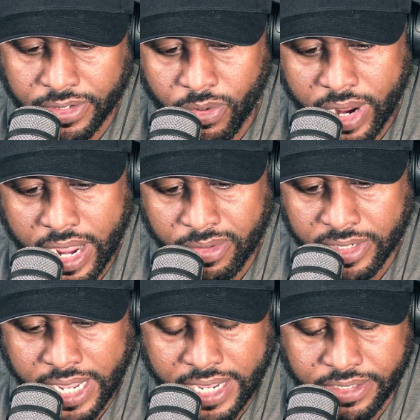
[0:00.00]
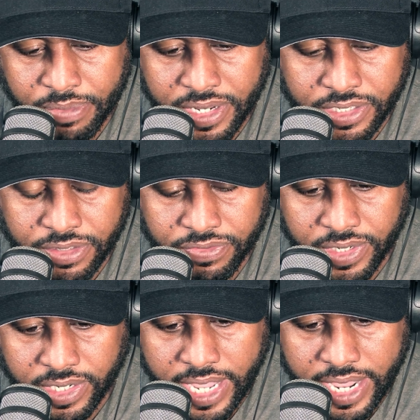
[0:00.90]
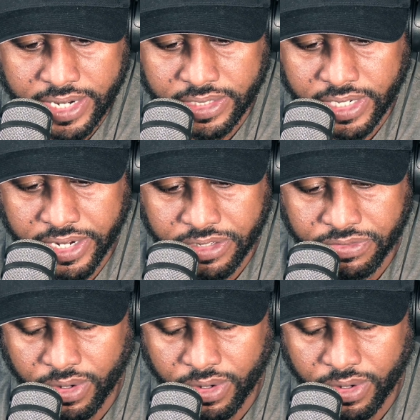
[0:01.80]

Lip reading: No Hourglass mixes for the latest